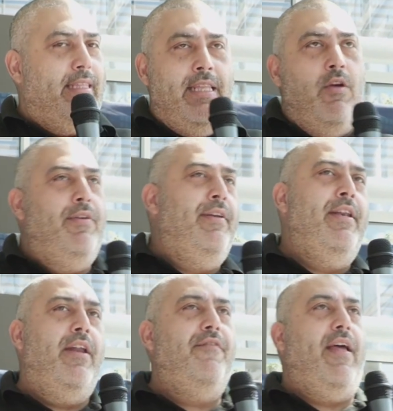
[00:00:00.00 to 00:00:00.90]

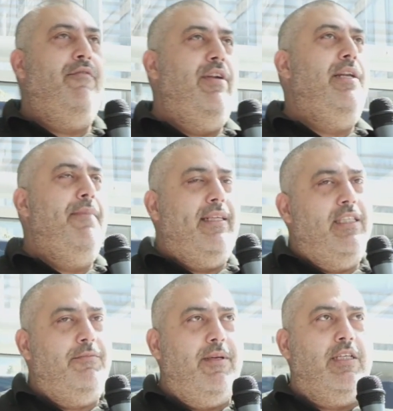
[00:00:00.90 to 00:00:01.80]
None of that really
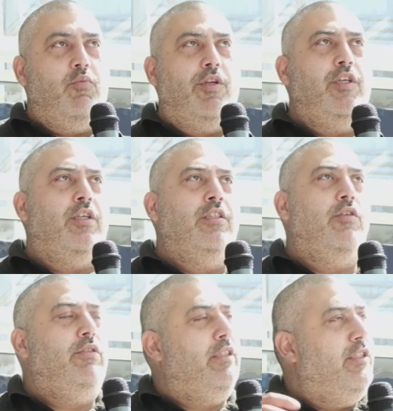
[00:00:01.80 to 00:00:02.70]
matters, because what you can do
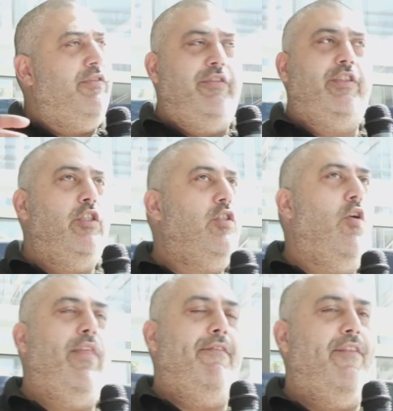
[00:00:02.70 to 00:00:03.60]
is you've just
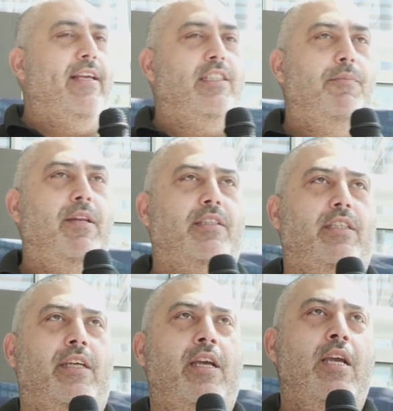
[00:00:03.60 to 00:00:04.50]
got that
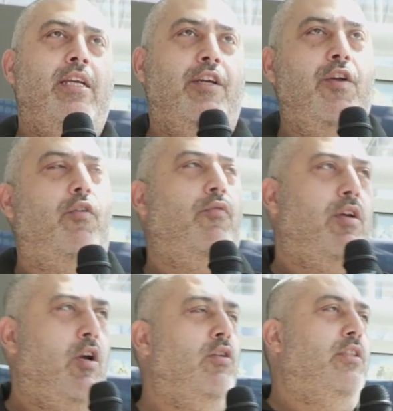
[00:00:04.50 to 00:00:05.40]
flexibility. You're not
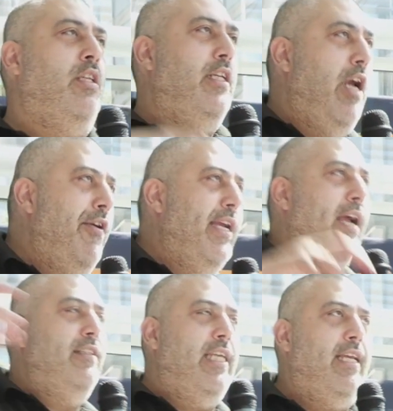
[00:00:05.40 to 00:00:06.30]
constantly going out
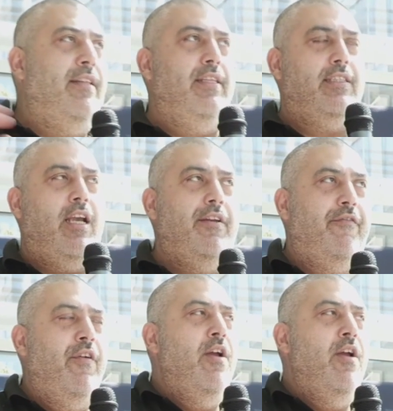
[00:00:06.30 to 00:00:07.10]
and taking this kind of